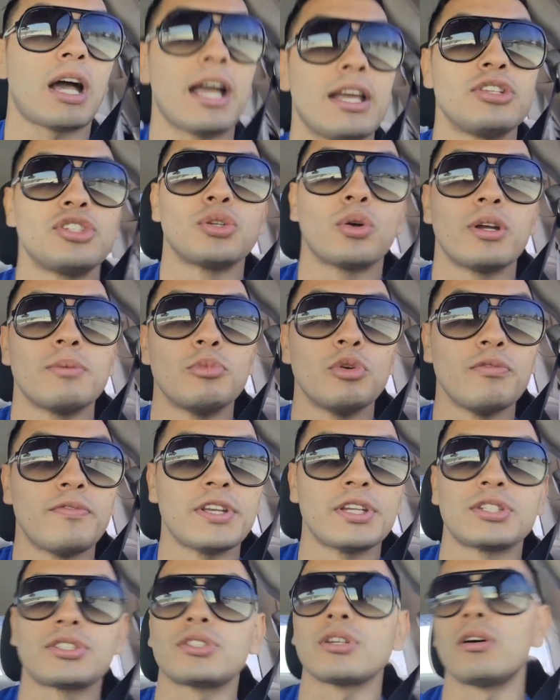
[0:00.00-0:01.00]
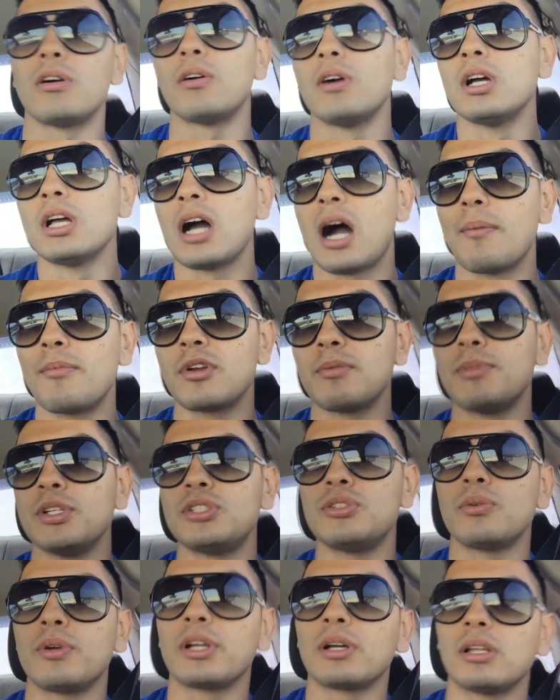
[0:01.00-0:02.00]
enjoy movies, so I'm gonna be
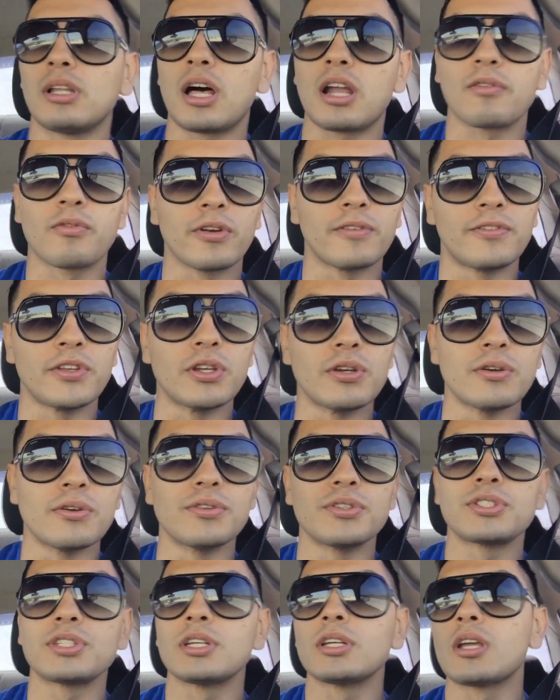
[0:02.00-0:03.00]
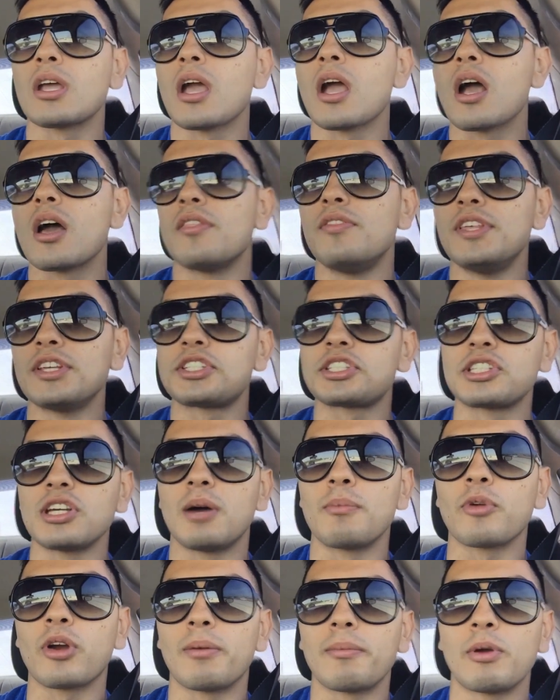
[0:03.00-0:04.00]
doing a lot of reviews this
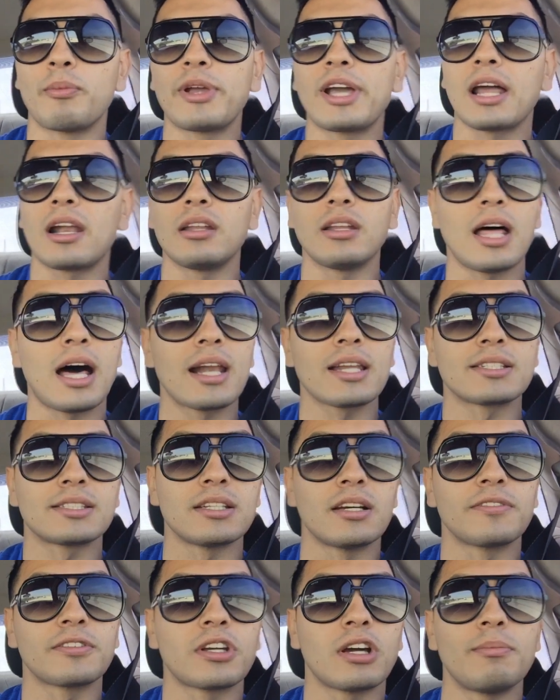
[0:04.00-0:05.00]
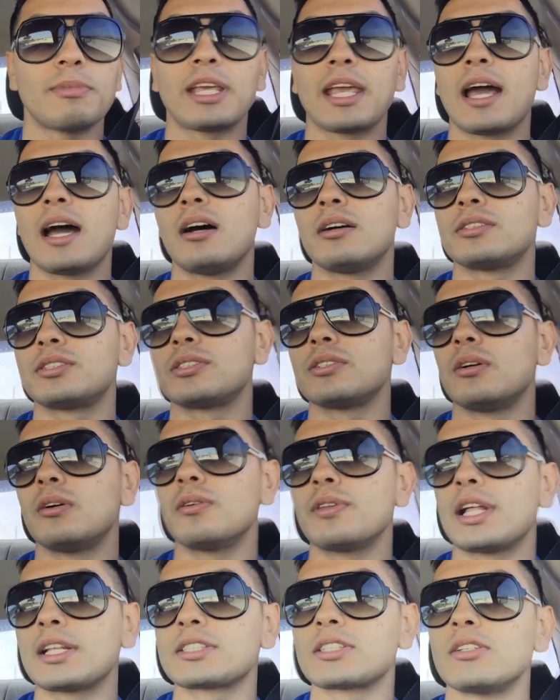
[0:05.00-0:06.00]
summer. I mean, we got a lot of stuff coming out,
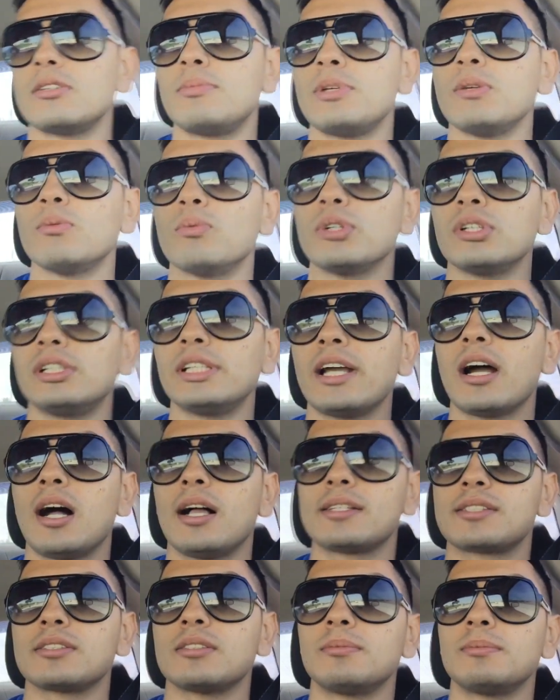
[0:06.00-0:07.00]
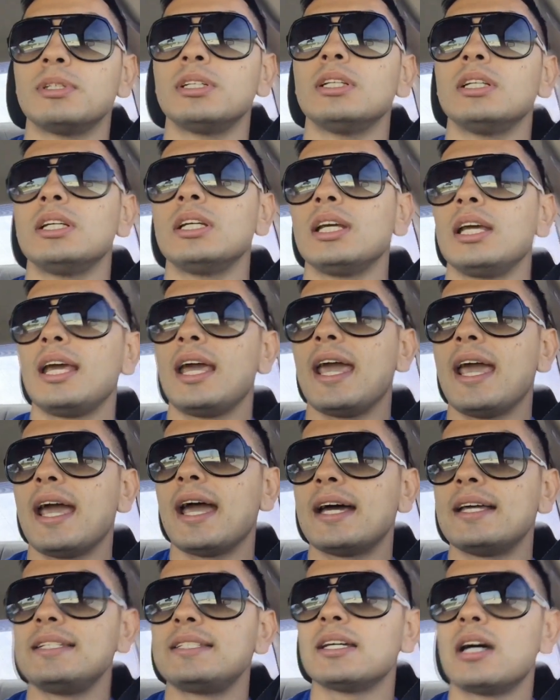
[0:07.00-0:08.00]
so that's gonna be really awesome.
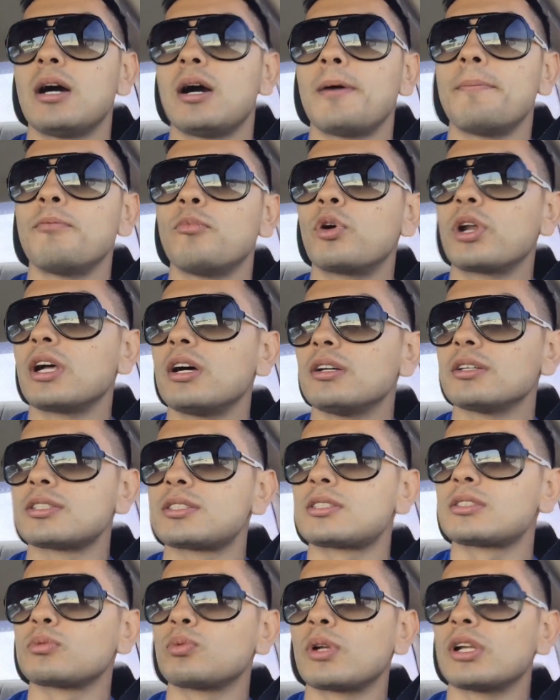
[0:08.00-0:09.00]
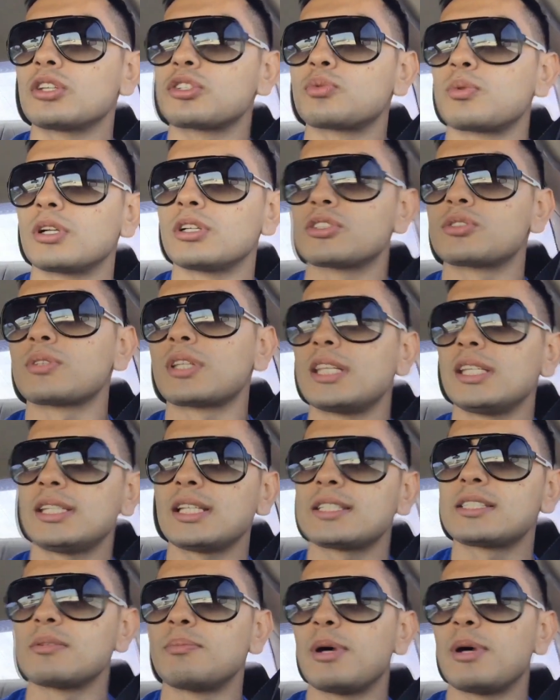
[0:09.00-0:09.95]
And what else? What else? What else? I think that's